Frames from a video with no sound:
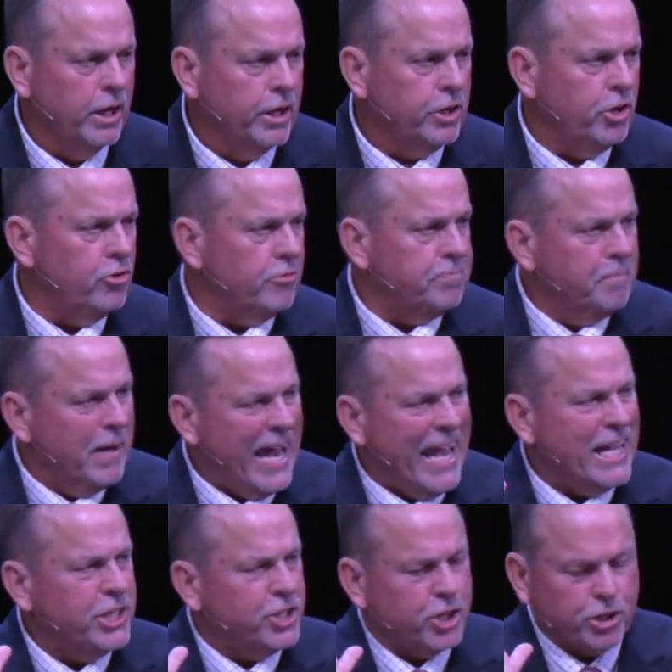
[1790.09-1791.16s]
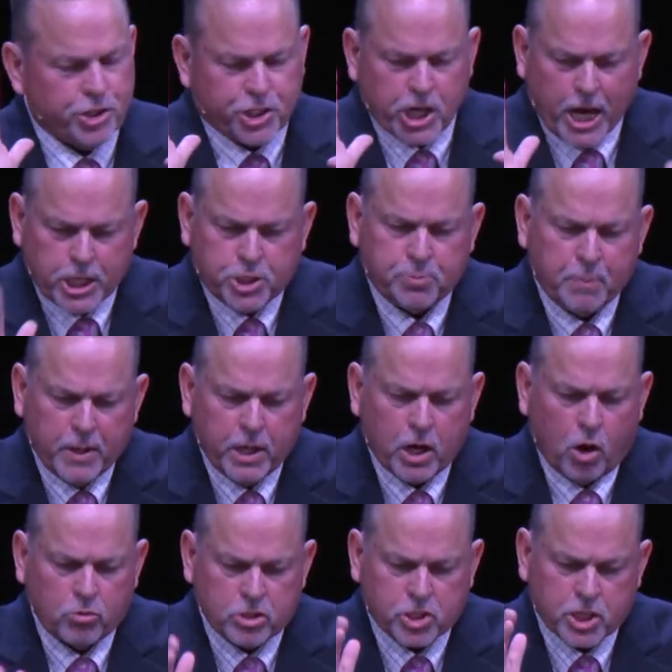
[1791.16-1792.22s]
You have made your judgment
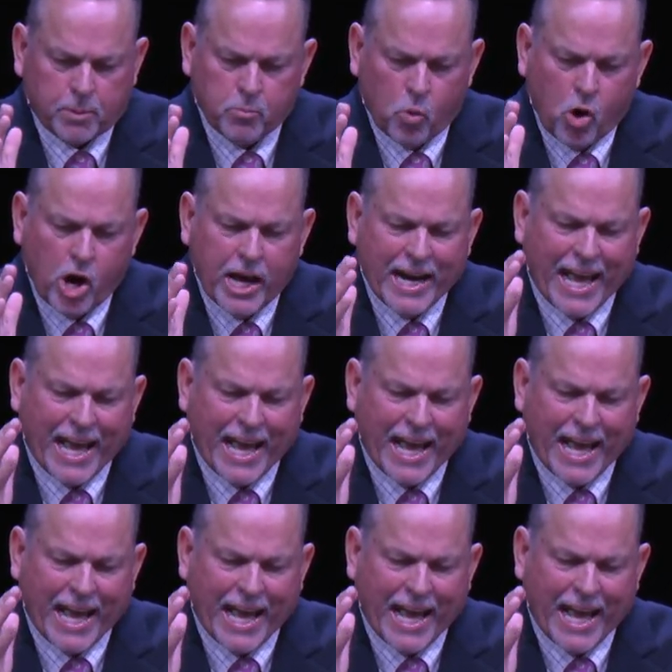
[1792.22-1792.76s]
on someone,